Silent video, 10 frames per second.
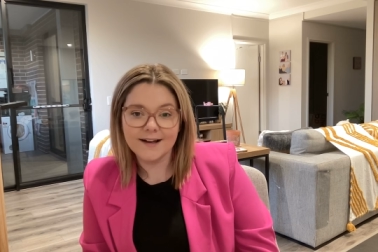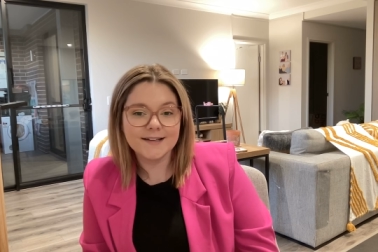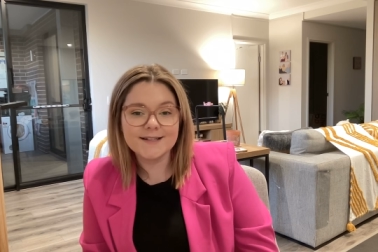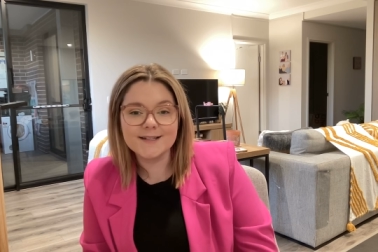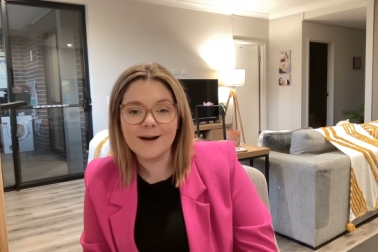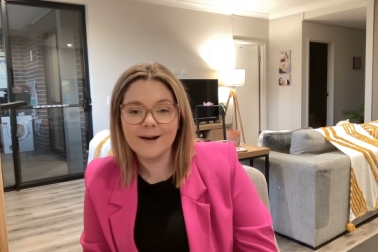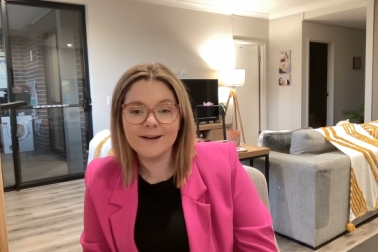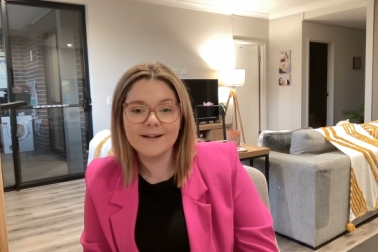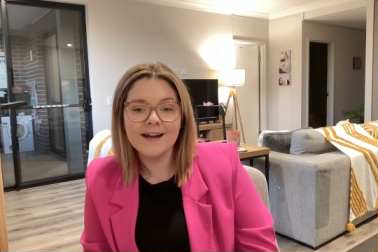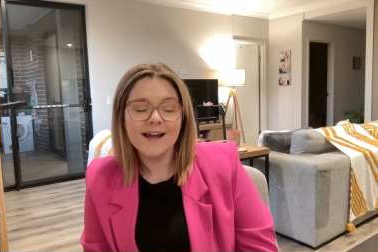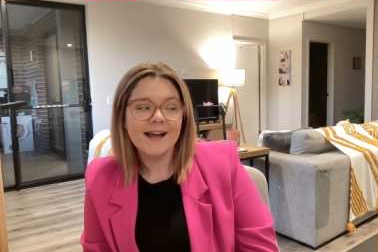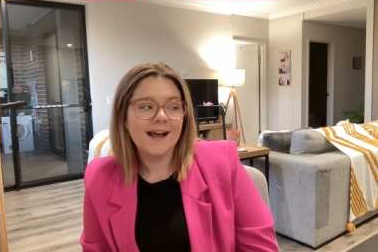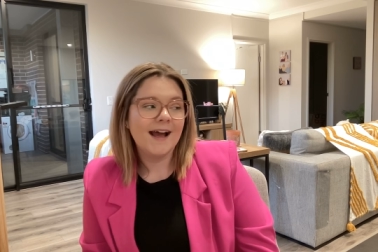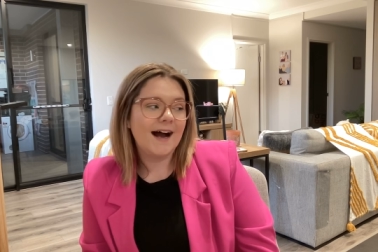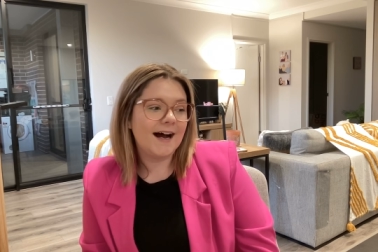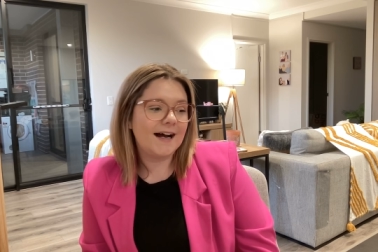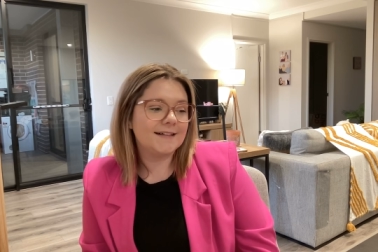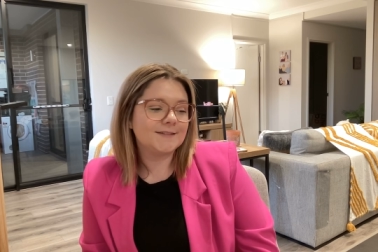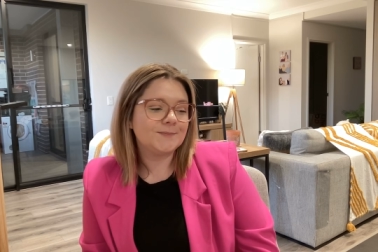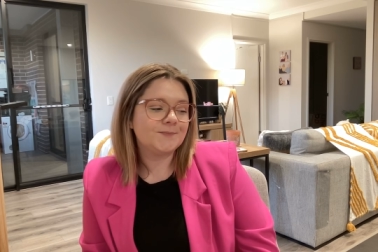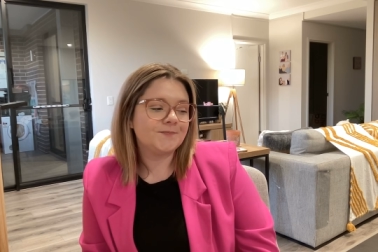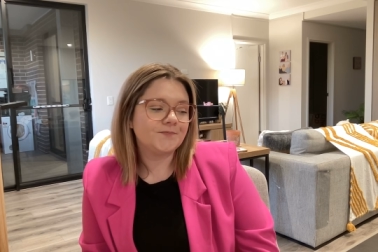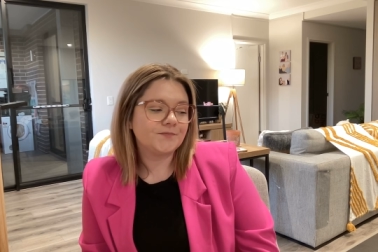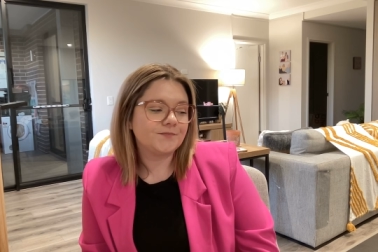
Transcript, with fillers: So, um,